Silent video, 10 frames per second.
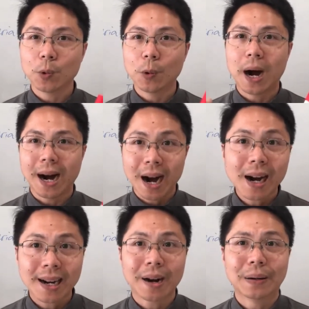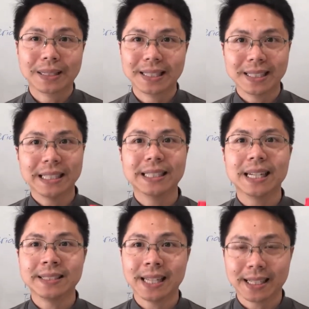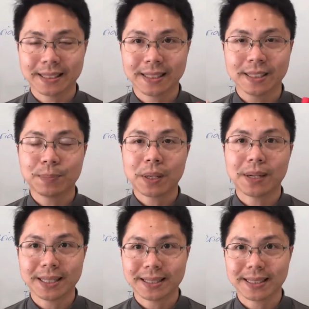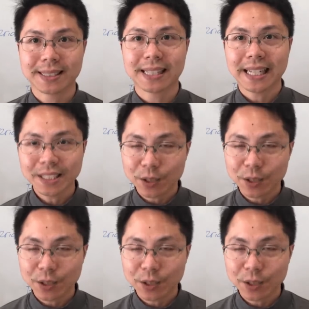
who are currently in analysis paralysis state,